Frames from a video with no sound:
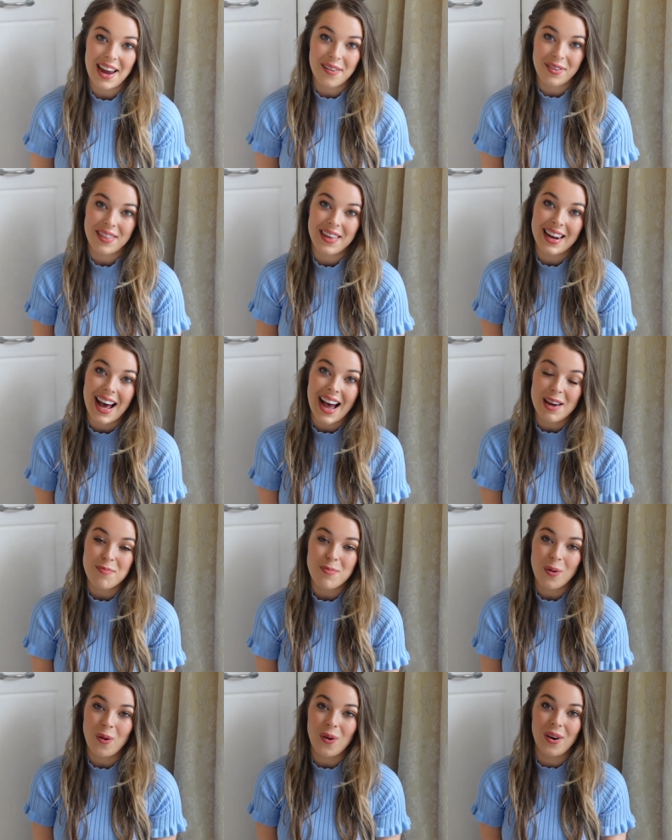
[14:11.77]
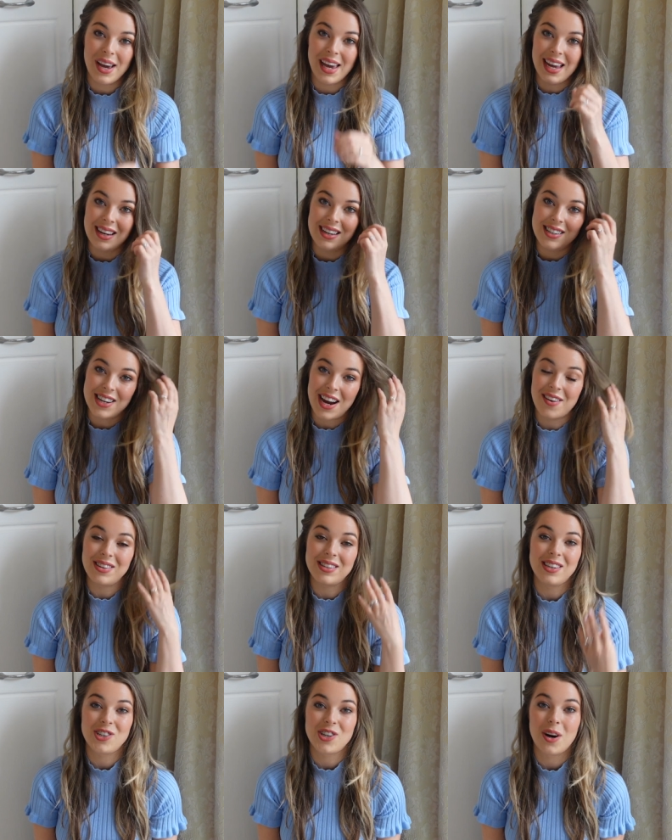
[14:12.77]
everything I bought in
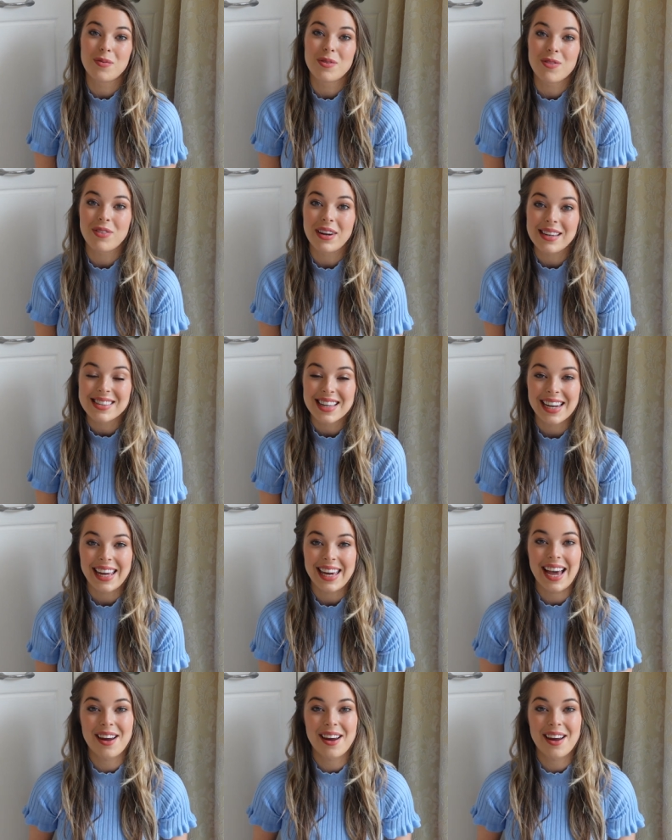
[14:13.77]
charity shops recently.